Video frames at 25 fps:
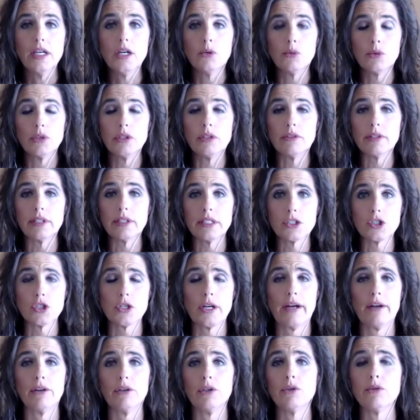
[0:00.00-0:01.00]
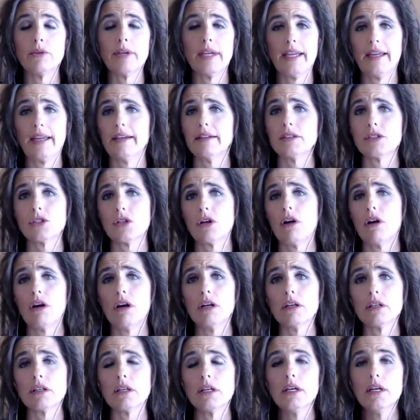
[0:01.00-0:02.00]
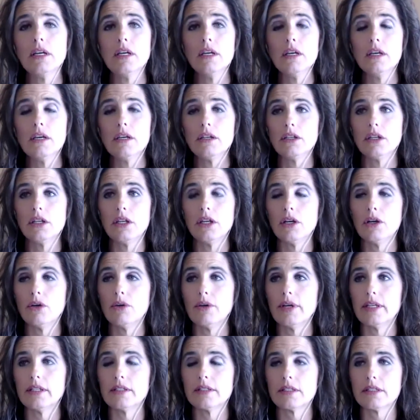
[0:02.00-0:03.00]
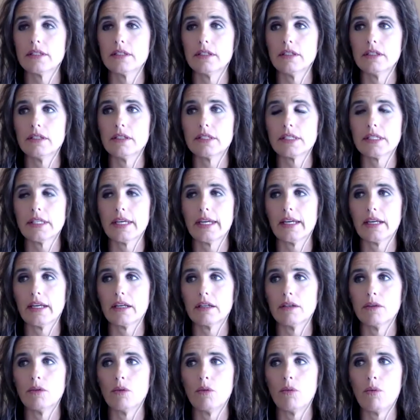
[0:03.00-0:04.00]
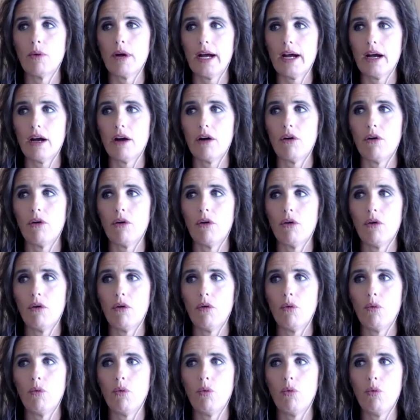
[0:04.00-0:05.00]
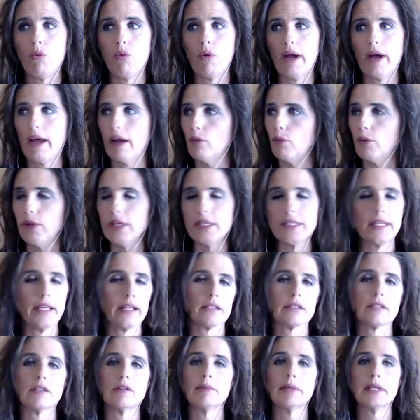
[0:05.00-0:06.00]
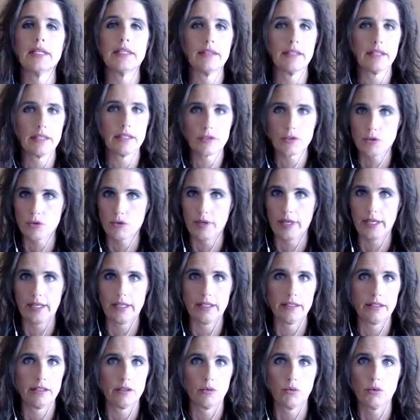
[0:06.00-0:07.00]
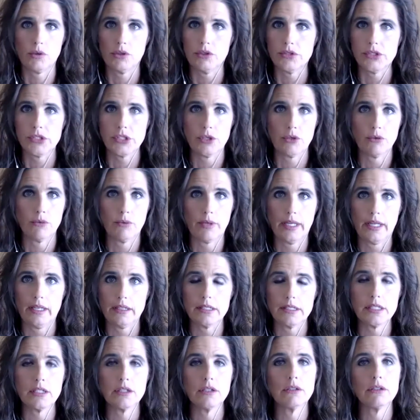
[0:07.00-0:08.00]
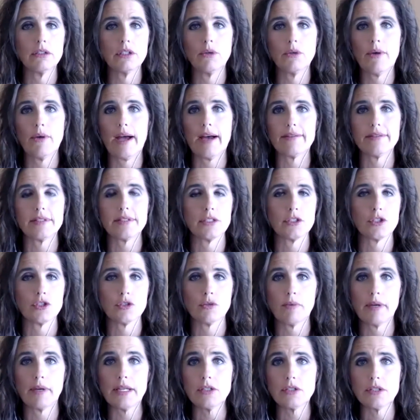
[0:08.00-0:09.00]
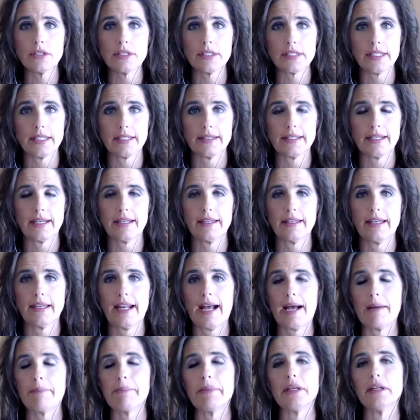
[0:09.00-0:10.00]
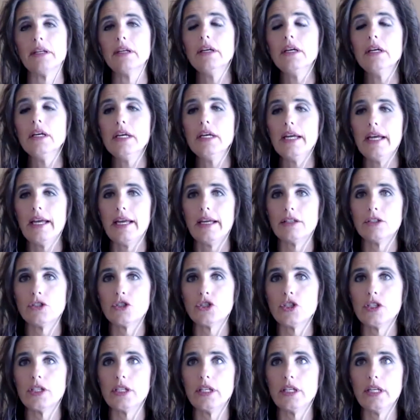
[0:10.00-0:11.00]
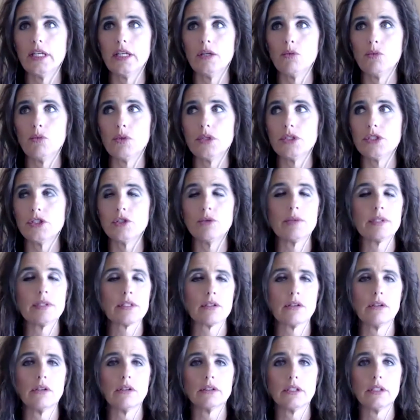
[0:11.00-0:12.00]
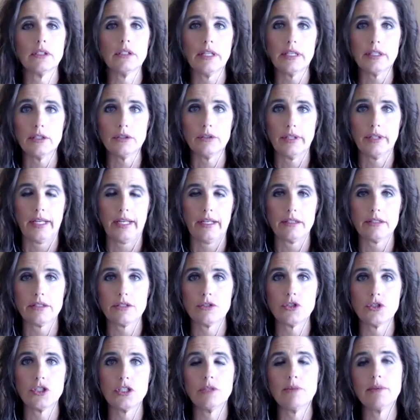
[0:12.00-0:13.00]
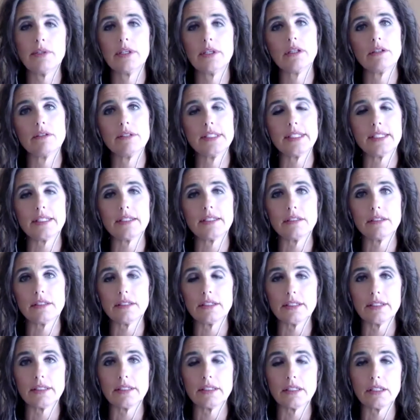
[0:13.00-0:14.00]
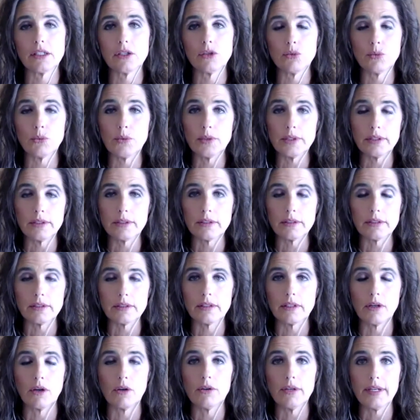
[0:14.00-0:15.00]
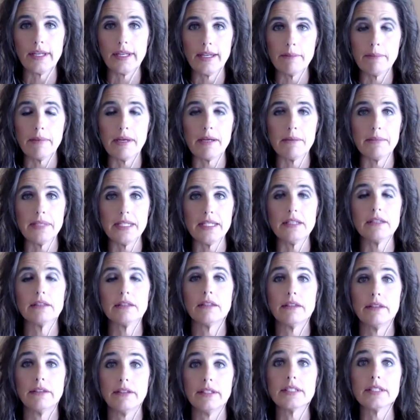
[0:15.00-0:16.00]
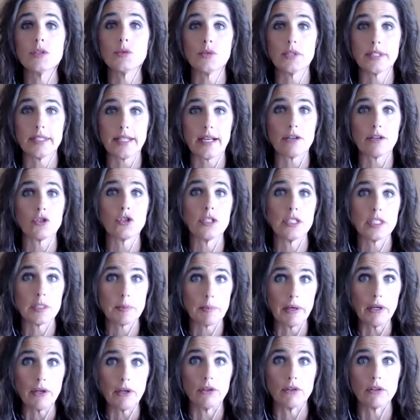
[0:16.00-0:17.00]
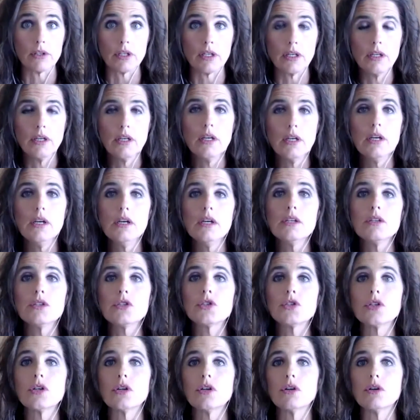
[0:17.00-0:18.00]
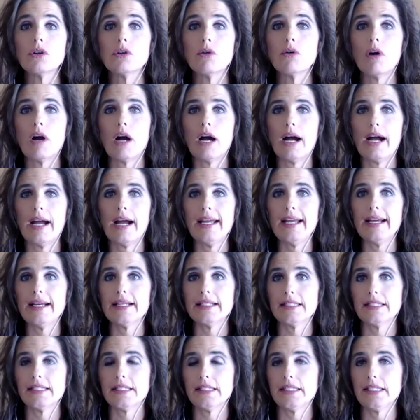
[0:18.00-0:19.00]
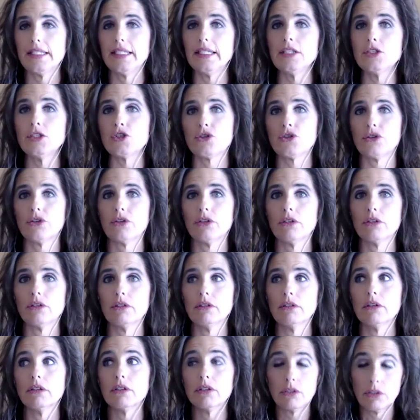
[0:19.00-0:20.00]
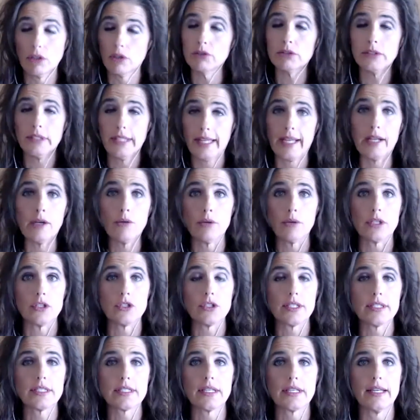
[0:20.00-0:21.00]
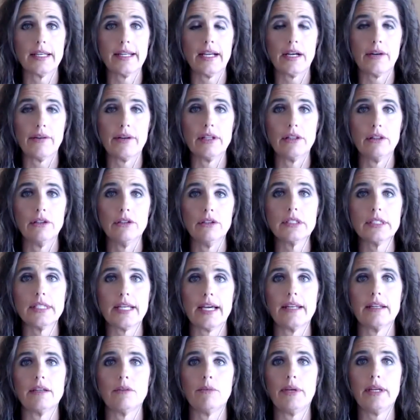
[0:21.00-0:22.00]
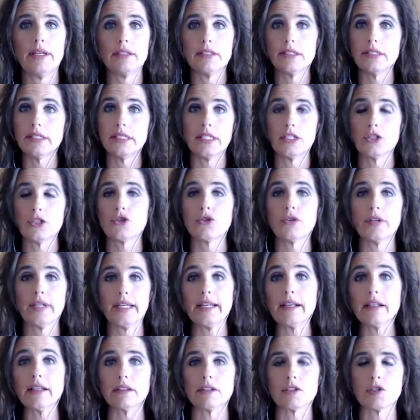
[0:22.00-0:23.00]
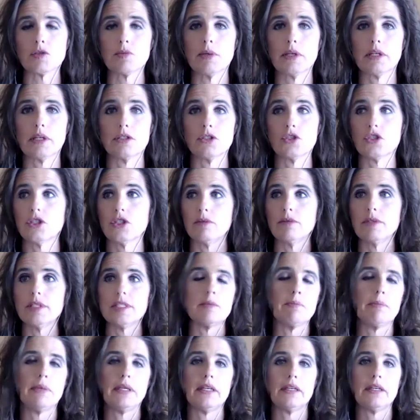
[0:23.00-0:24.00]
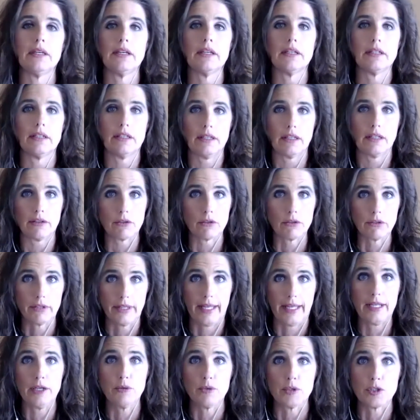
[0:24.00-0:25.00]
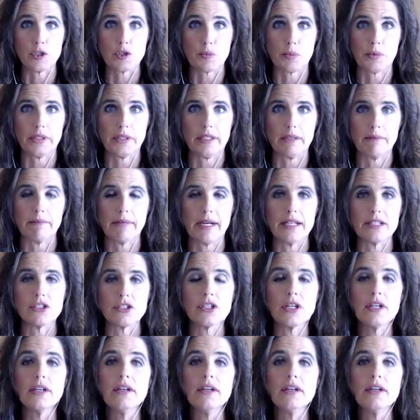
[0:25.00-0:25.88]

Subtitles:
When you've got a child who can't talk, it's like, wow, what we take so many things for granted in the world, don't we? Until you have situations like that happen. And she would do what's called cluttering. So she would go, "Dicka, dicka, dicka, dicka, where to go, to go?" Okay, mommy. This was how she spoke. So I had to teach her her own language. That's kind of how I looked at it. We had to teach her English because she was speaking in another language pretty much.